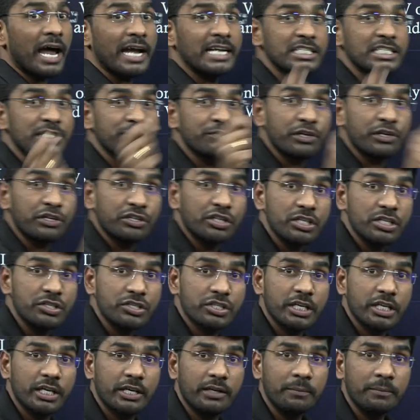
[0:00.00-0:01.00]
transfer the
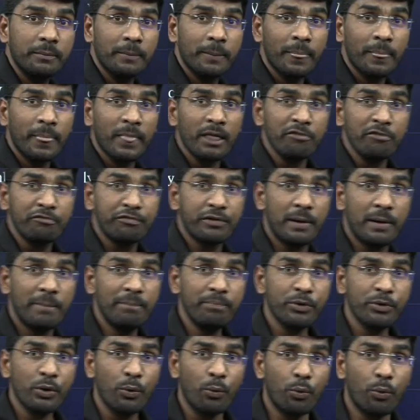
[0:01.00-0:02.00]
gene
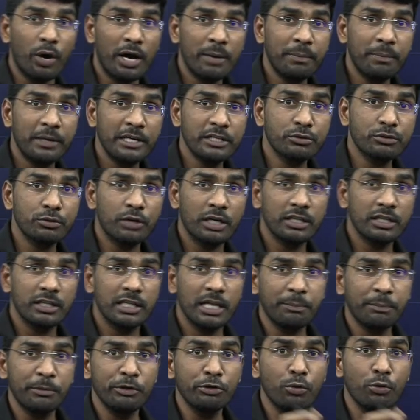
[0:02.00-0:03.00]
from one place to other
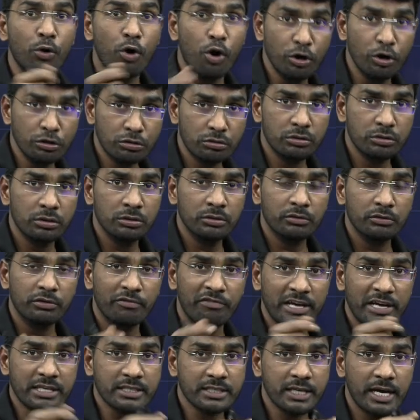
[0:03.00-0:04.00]
that means to host
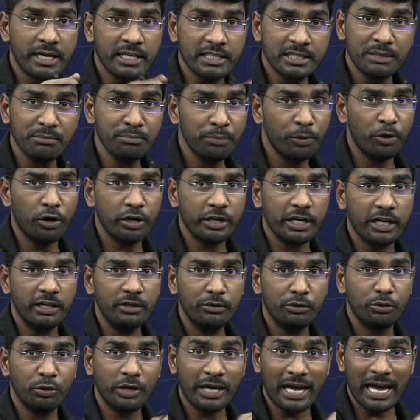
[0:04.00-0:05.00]
the vector is
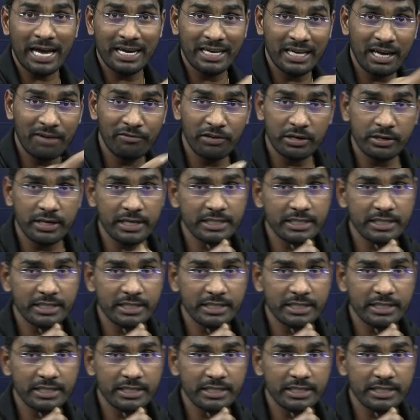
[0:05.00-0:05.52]
important to carry our